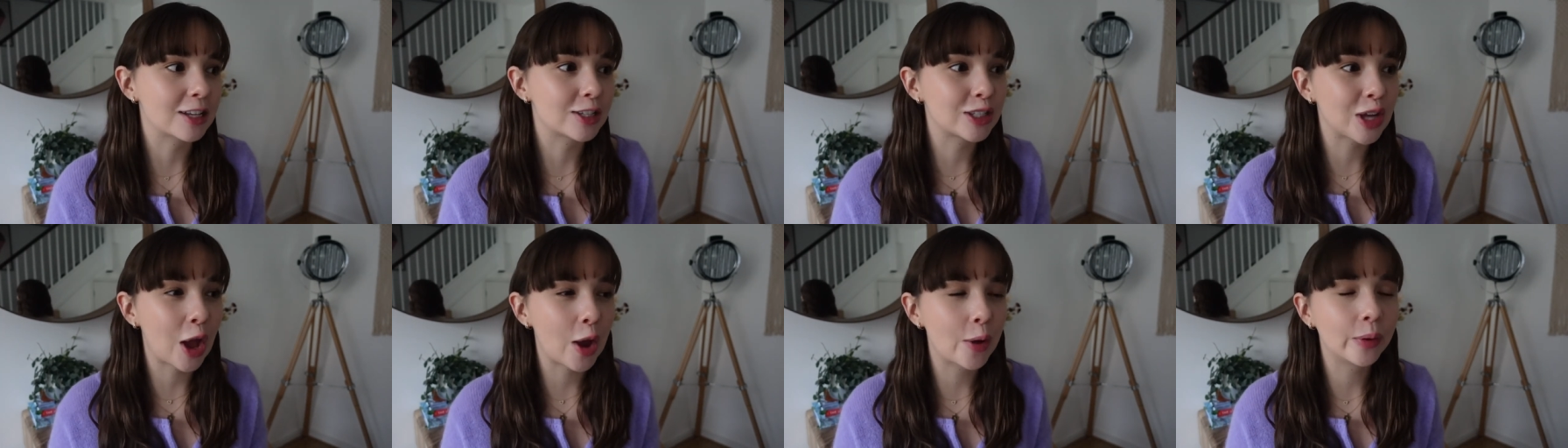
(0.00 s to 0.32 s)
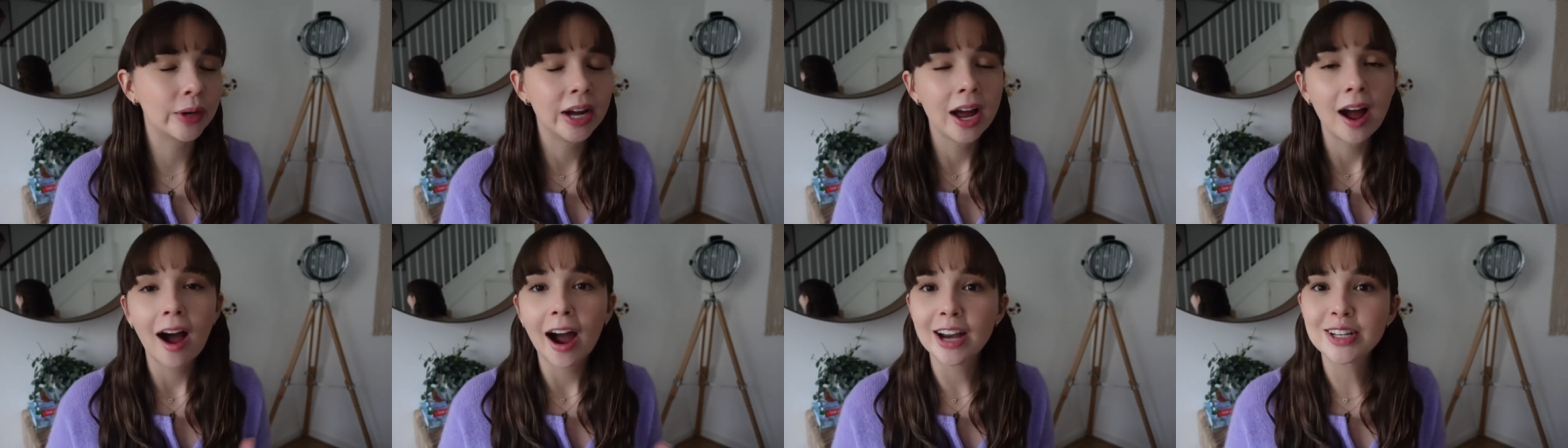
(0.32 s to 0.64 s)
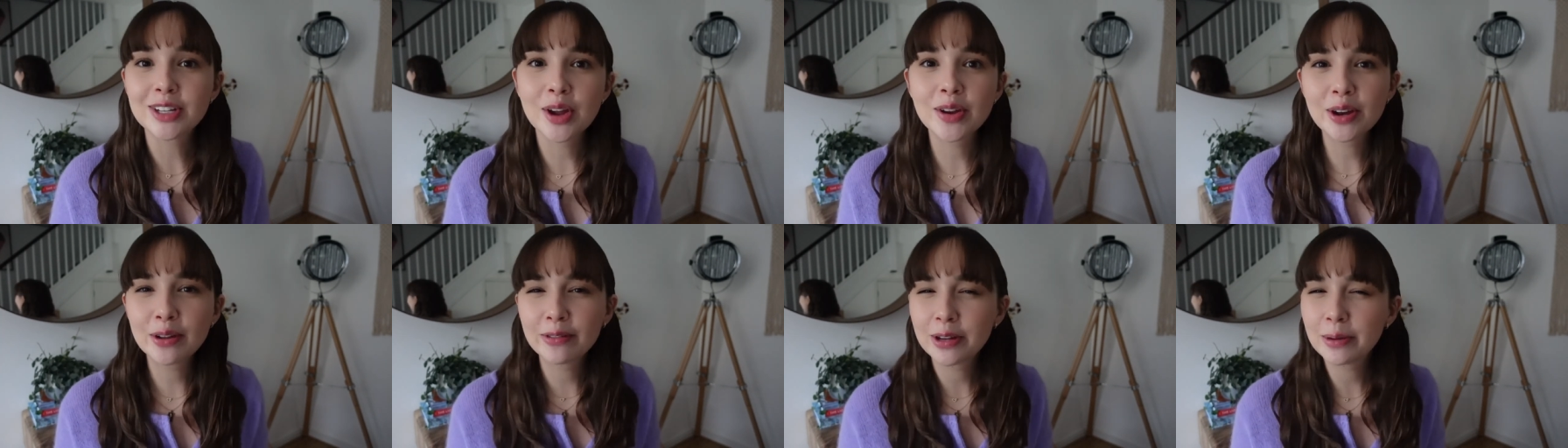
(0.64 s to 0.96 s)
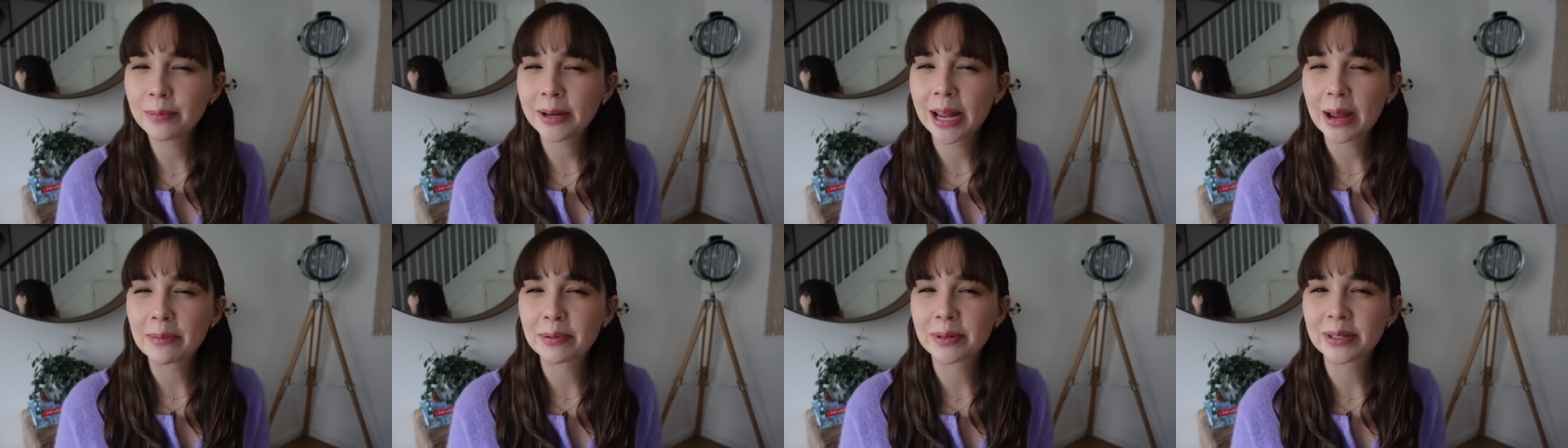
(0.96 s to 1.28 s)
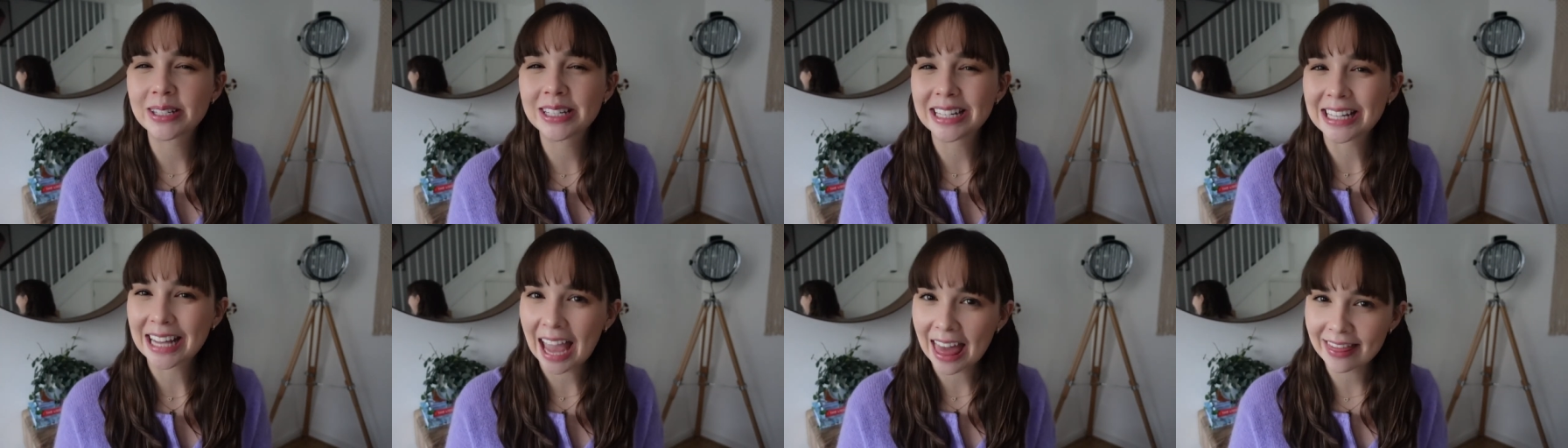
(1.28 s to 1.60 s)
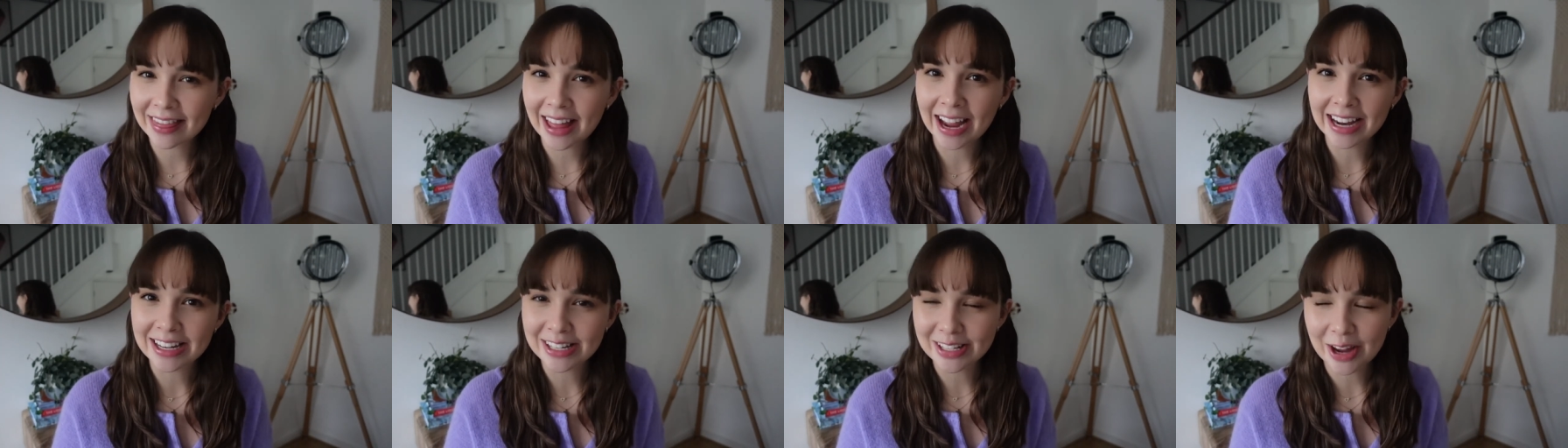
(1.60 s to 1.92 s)
So I don't know if you'd be able to get
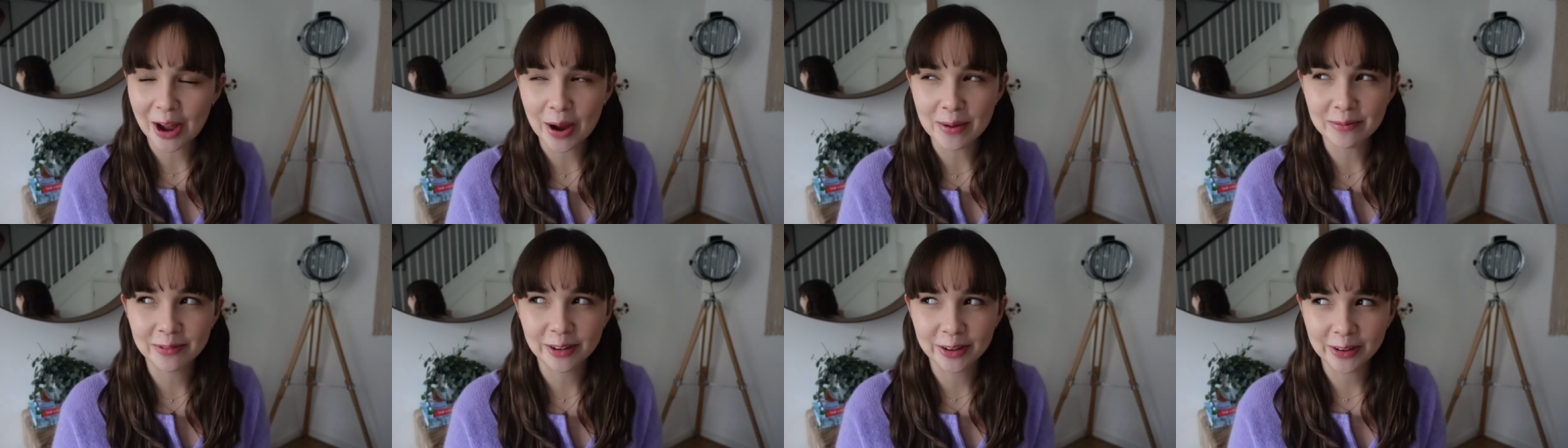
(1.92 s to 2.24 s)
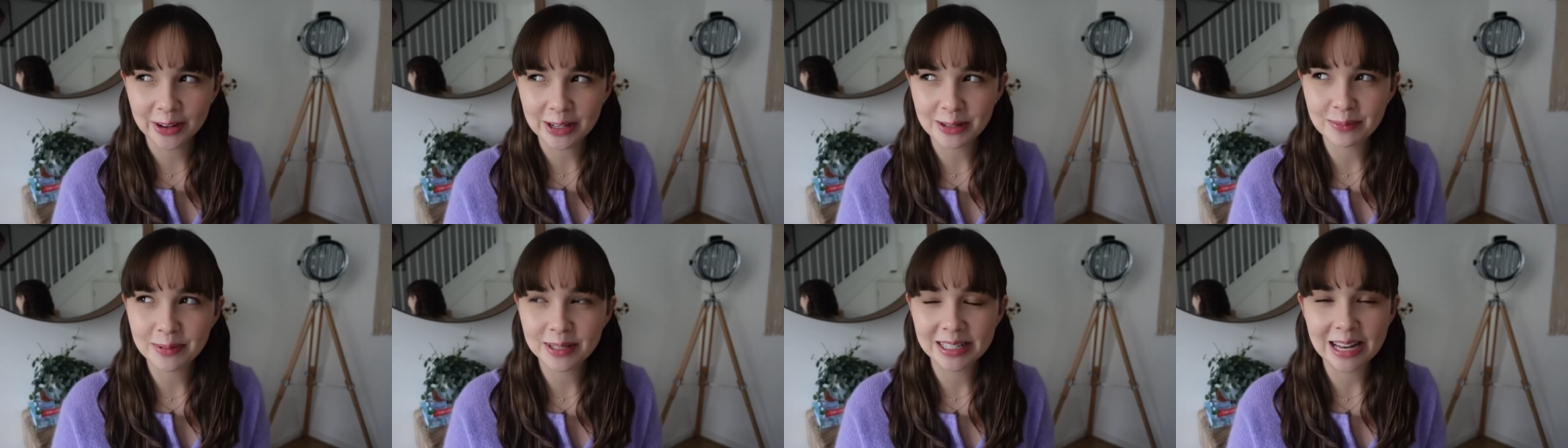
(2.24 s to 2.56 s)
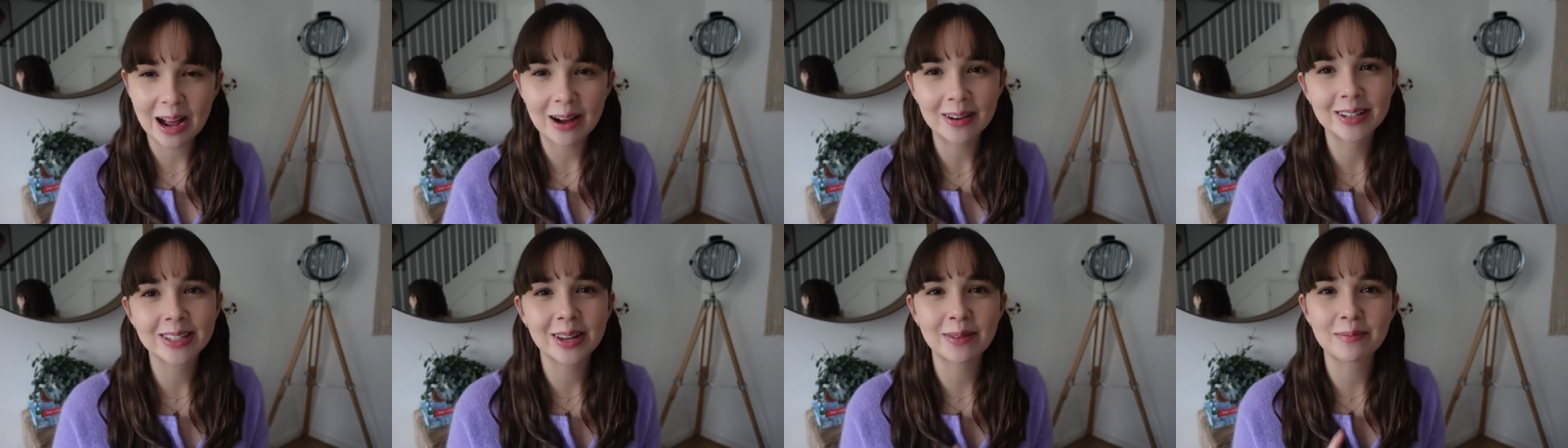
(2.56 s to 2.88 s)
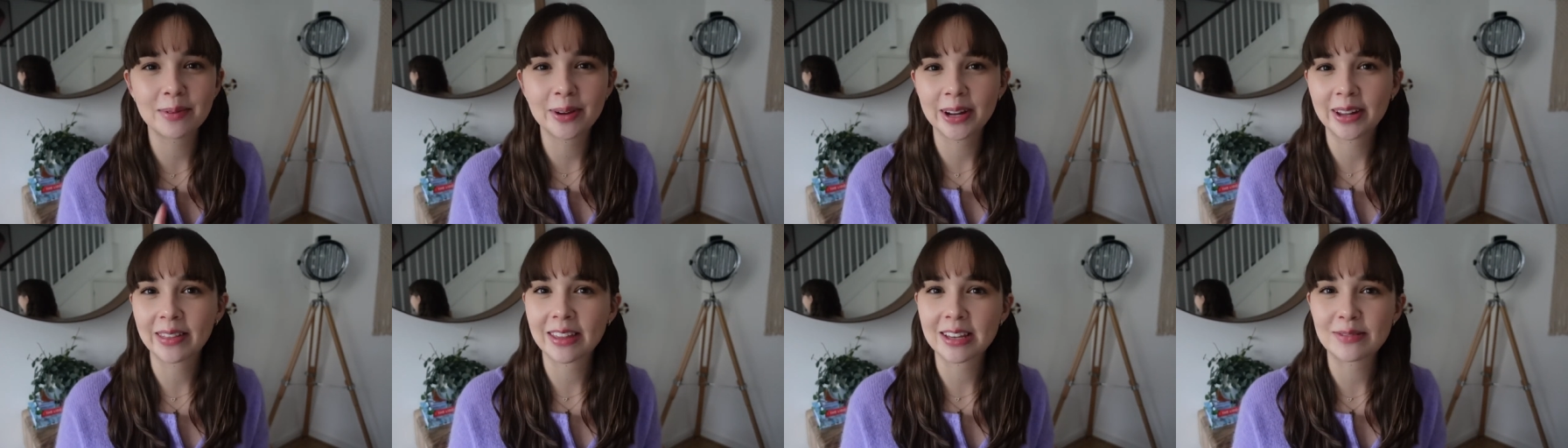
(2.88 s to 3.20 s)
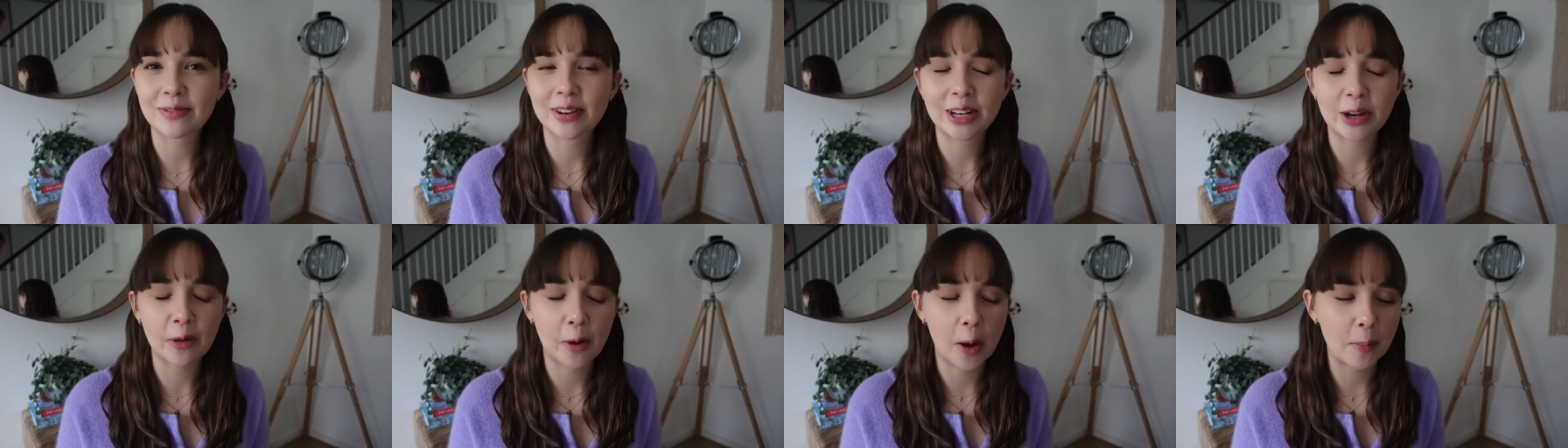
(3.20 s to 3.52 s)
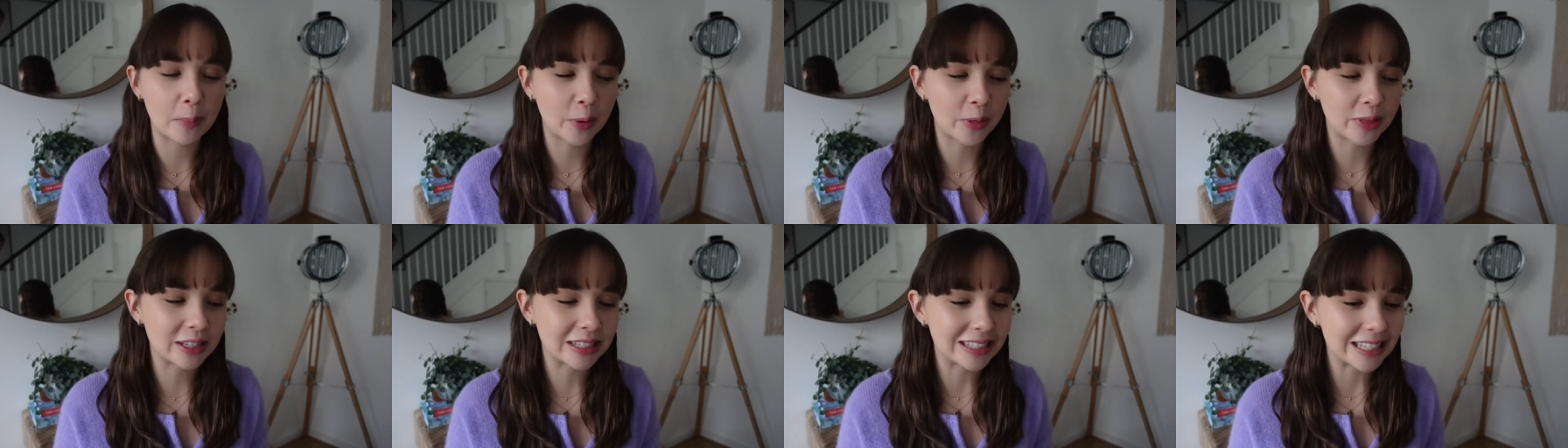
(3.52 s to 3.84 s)
that in time for Christmas now because I'm putting this video up
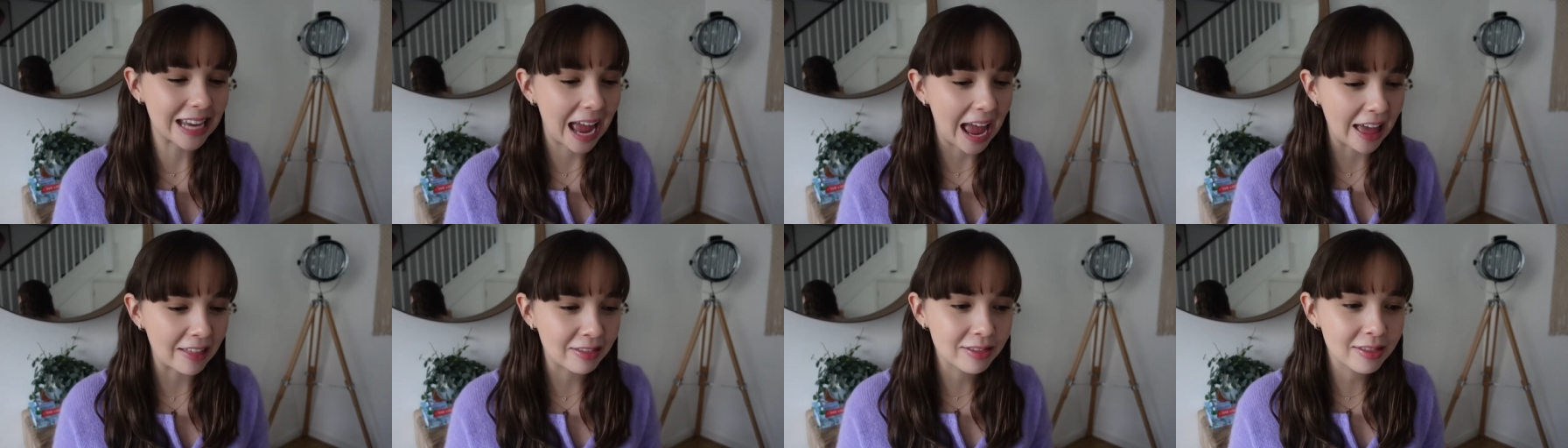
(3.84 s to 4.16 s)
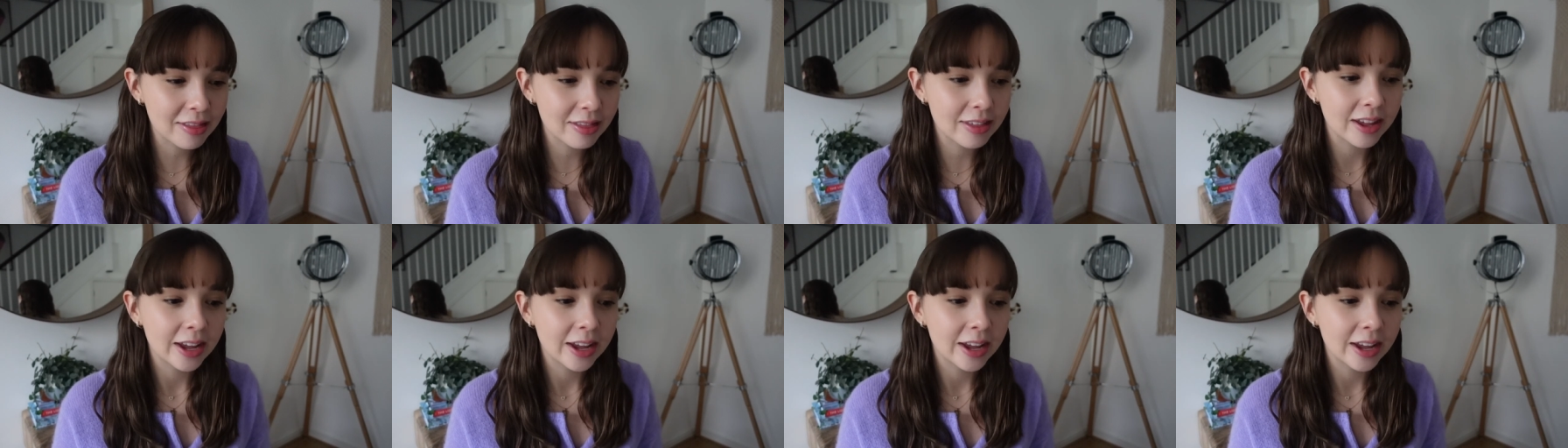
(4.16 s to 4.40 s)
on the 10th.